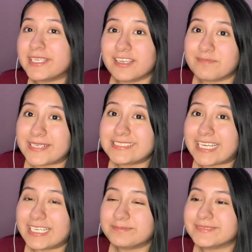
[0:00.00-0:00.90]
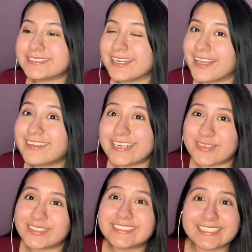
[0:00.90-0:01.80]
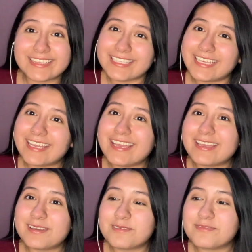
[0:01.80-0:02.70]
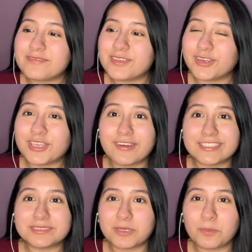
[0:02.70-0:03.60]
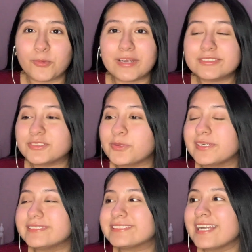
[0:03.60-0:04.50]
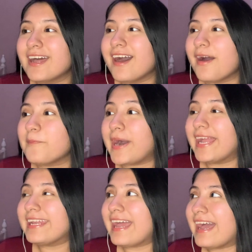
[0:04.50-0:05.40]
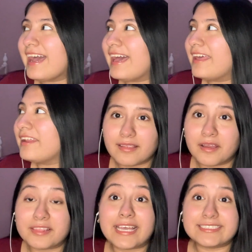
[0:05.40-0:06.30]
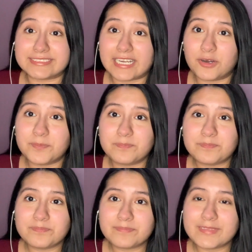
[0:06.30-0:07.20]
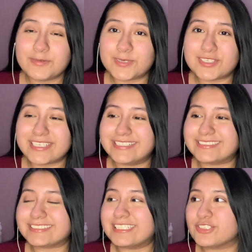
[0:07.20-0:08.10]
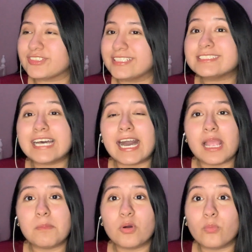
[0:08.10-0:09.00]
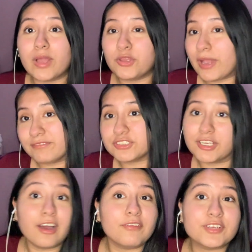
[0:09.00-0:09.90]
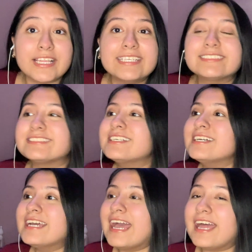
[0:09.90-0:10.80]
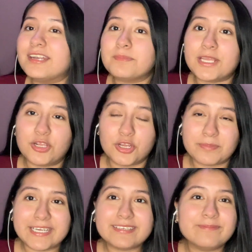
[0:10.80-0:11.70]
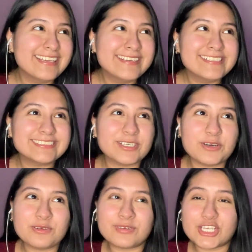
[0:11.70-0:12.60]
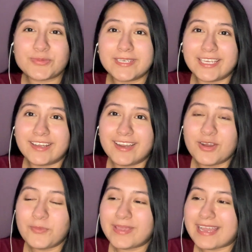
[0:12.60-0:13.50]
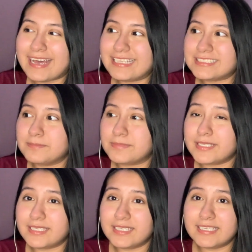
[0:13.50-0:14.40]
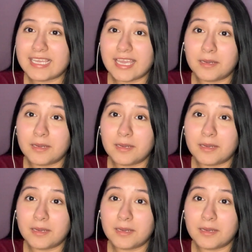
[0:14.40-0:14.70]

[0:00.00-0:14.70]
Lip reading: of bedtimes, another interesting thing, if you're curious about boarding schools, mine had a lights out, which is essentially the time when you have to turn off your lights and be in your bed. So freshman year, we had to be in